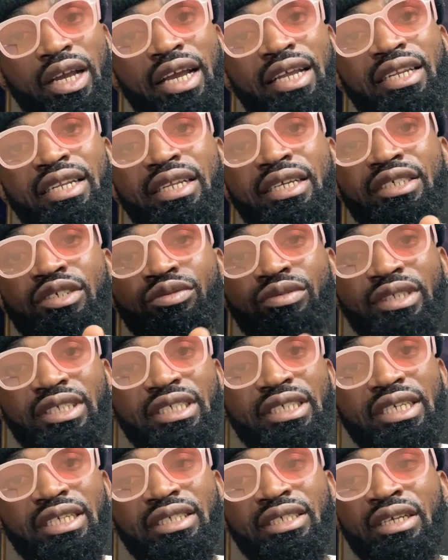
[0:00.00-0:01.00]
and this
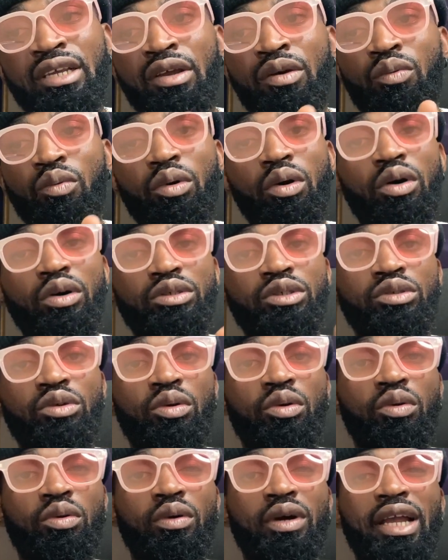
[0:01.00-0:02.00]
receipt will
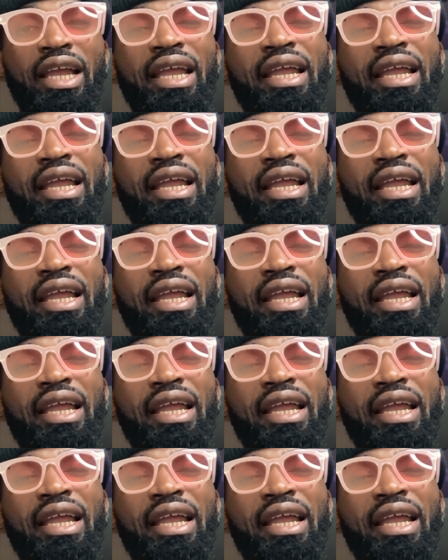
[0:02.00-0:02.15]
also